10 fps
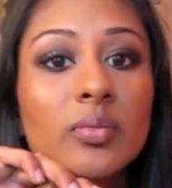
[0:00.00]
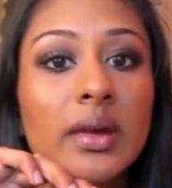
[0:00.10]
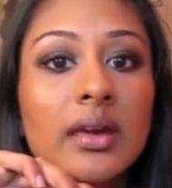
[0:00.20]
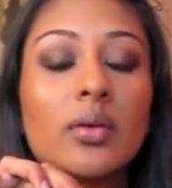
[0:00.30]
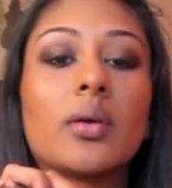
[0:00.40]
for
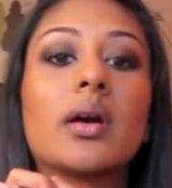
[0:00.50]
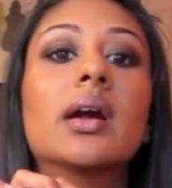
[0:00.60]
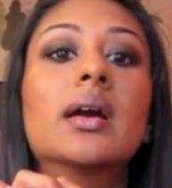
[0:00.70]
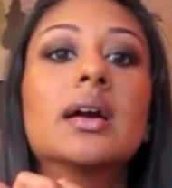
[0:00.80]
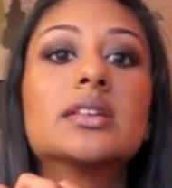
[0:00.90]
me,
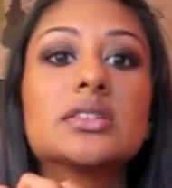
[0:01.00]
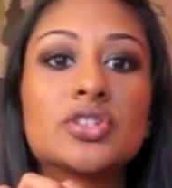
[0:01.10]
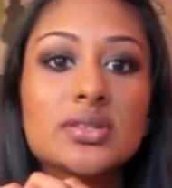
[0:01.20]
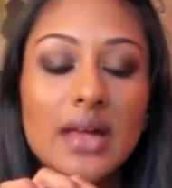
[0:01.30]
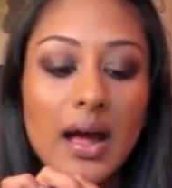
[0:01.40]
or to
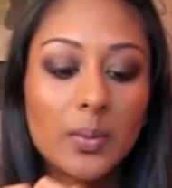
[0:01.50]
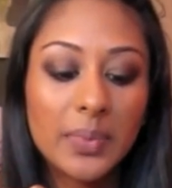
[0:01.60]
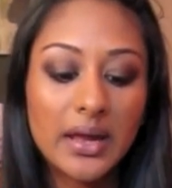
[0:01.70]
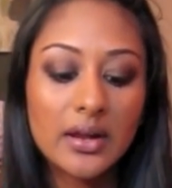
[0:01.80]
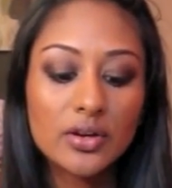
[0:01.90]
just
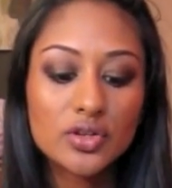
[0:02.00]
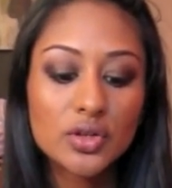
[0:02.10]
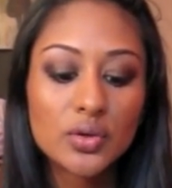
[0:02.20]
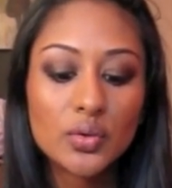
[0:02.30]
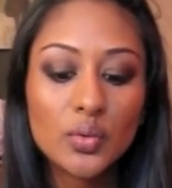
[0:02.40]
helping
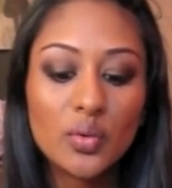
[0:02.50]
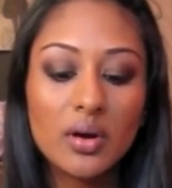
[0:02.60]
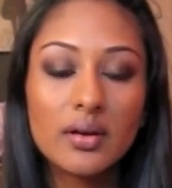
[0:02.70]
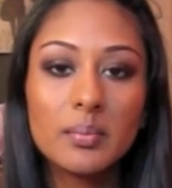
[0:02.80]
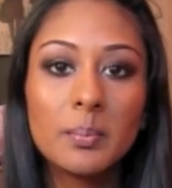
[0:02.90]

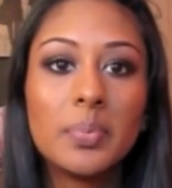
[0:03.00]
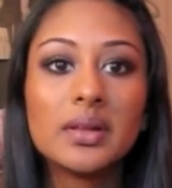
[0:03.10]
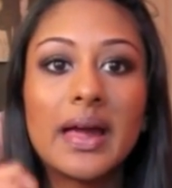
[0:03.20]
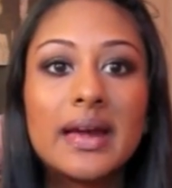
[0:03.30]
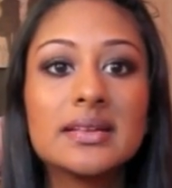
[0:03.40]
to
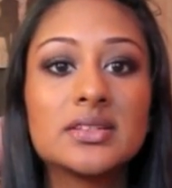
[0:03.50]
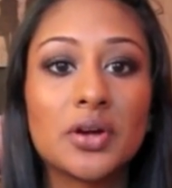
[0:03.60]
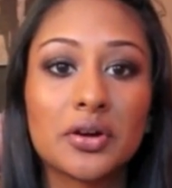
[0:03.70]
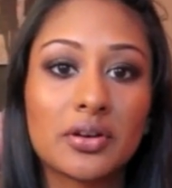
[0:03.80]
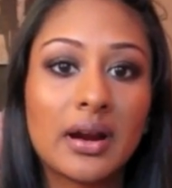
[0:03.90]
blend
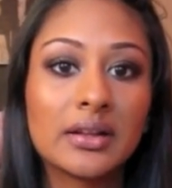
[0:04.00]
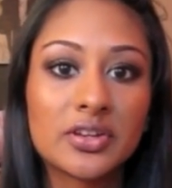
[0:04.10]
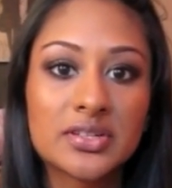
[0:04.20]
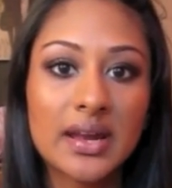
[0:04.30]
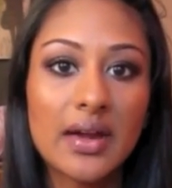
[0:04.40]
darker
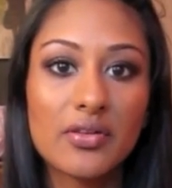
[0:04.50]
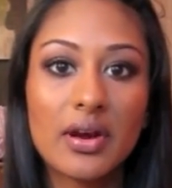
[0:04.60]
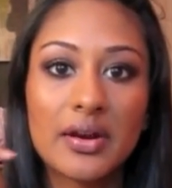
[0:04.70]
colors together.